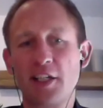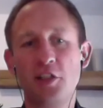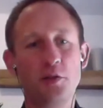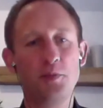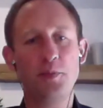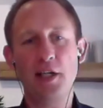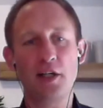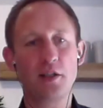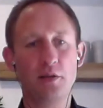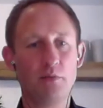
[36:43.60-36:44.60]
just be
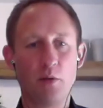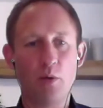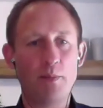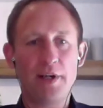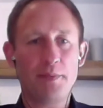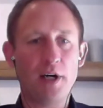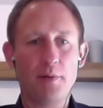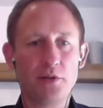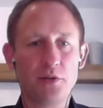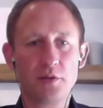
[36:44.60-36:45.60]
like a 1-bed
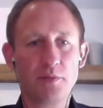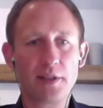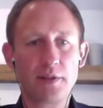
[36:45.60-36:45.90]
apartment or something.